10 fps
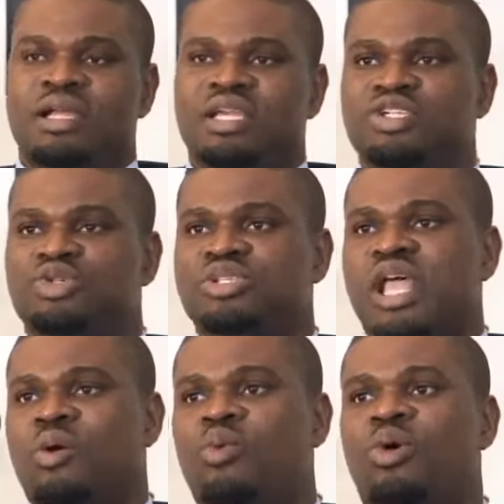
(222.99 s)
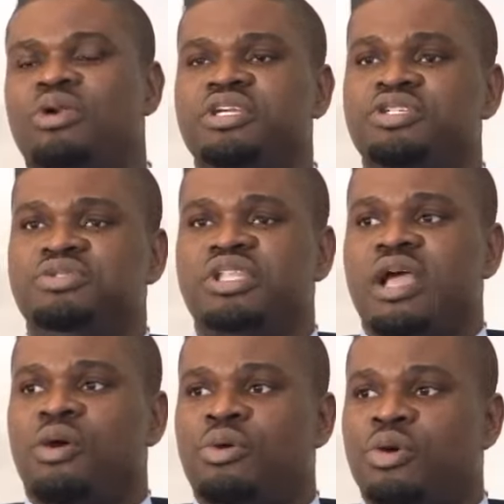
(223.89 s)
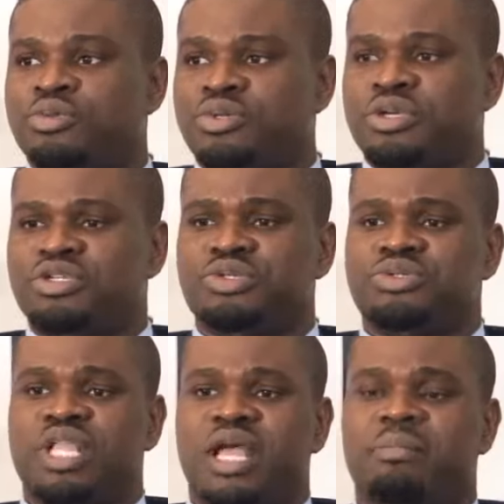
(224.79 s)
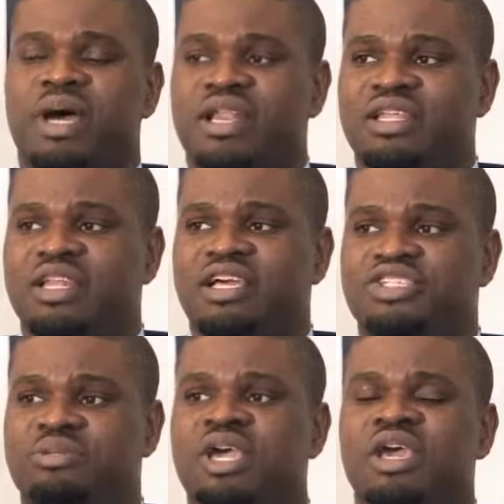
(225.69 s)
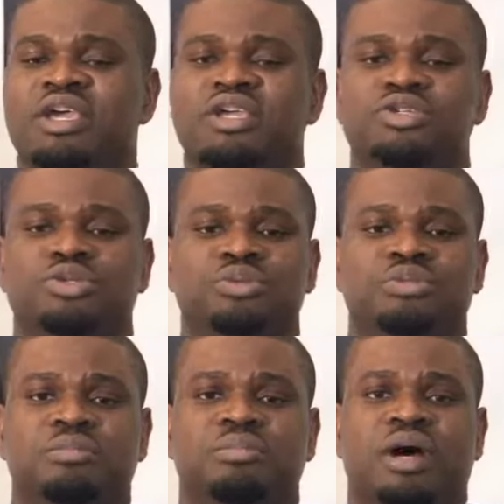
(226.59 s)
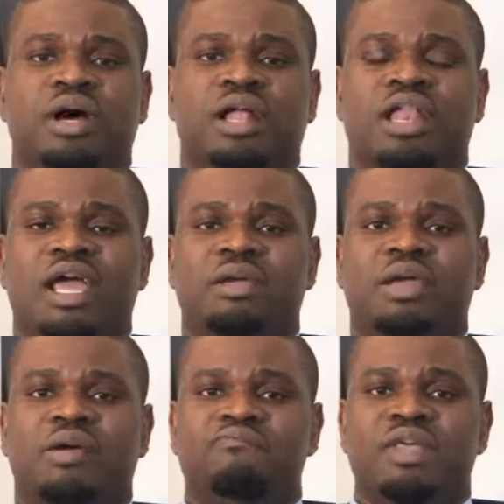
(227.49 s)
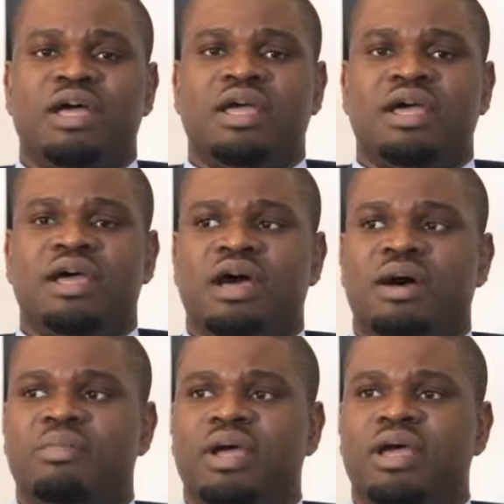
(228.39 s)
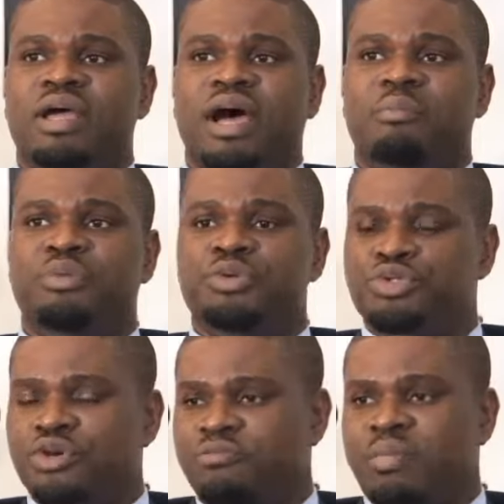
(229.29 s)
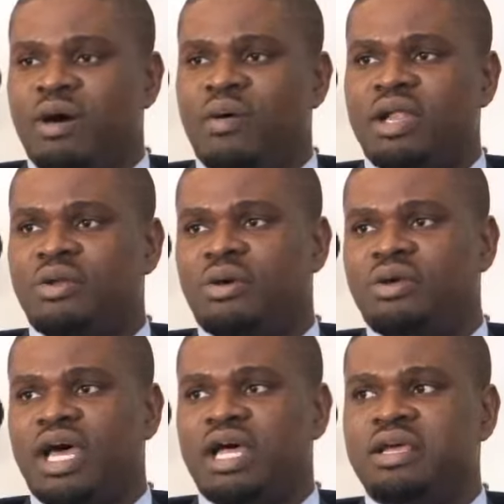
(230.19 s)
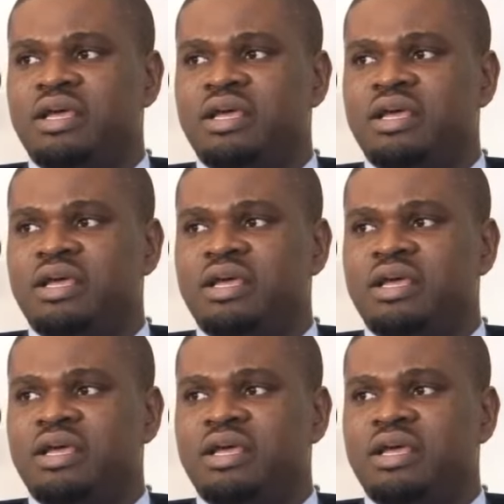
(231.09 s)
Issues like what? Issues like corruption, issues like bad leadership, issues like abuse of power and all that.